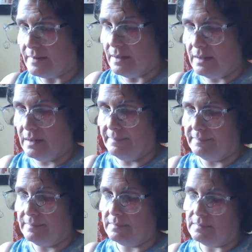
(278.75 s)

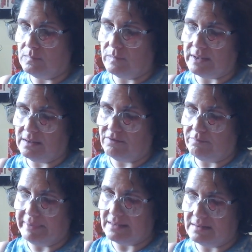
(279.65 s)
what I love
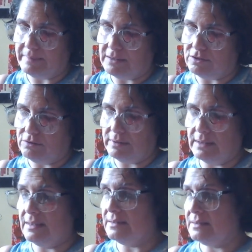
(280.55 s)
best about doing
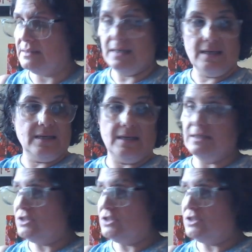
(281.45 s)
this is